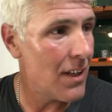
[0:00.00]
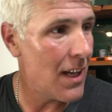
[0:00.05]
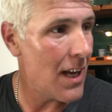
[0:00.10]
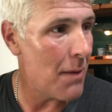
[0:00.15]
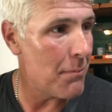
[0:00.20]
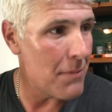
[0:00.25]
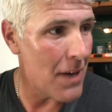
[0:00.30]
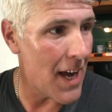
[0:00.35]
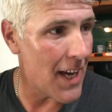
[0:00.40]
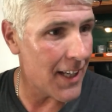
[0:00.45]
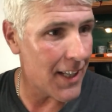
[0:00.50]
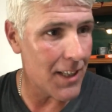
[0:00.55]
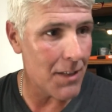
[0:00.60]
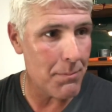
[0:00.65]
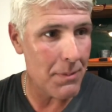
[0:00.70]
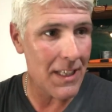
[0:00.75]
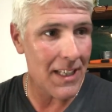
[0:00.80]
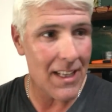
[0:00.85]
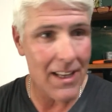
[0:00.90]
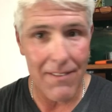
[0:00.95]
I'm not going
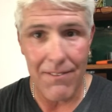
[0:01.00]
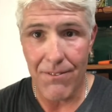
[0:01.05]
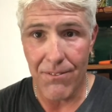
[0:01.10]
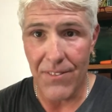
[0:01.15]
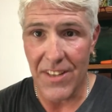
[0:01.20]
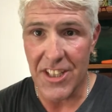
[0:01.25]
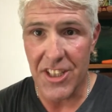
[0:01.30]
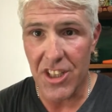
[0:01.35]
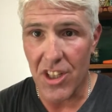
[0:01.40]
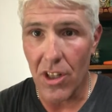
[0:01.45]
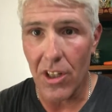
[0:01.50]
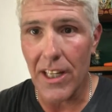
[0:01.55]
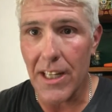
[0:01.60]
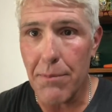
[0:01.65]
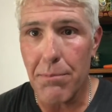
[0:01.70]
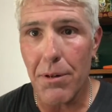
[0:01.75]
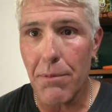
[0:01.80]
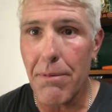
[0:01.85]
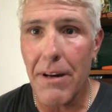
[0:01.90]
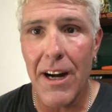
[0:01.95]
to be
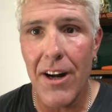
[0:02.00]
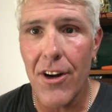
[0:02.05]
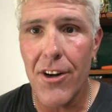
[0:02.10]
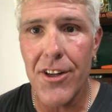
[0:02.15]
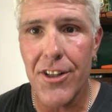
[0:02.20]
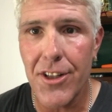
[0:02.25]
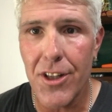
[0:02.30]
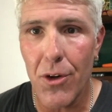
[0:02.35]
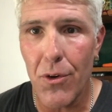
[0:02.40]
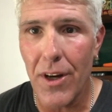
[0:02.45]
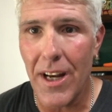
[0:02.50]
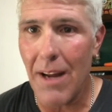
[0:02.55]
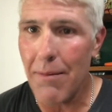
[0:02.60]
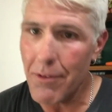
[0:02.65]
fiscally prepared to do it.